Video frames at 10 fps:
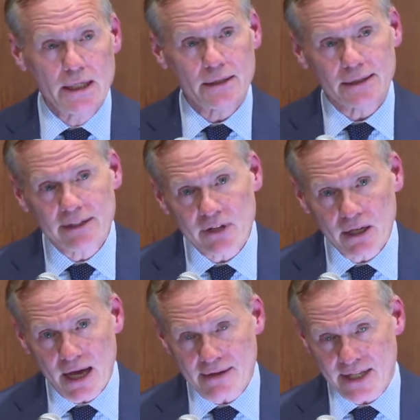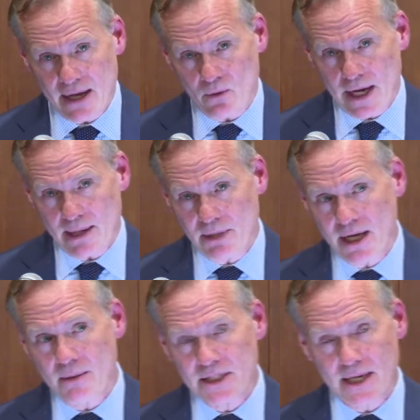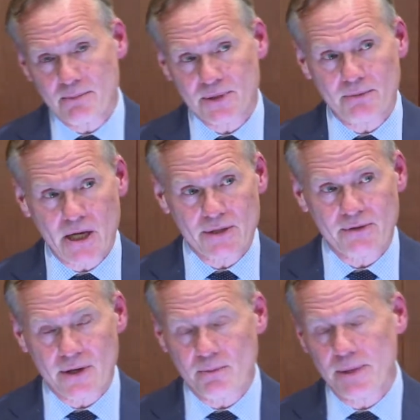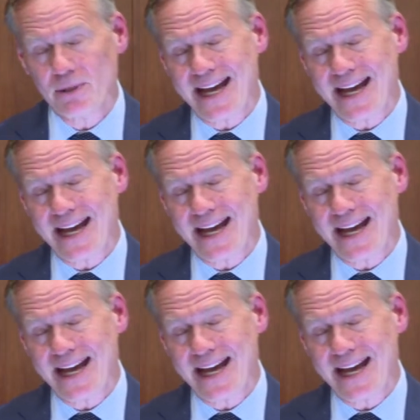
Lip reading: live our lives that way, become examples and models for other people,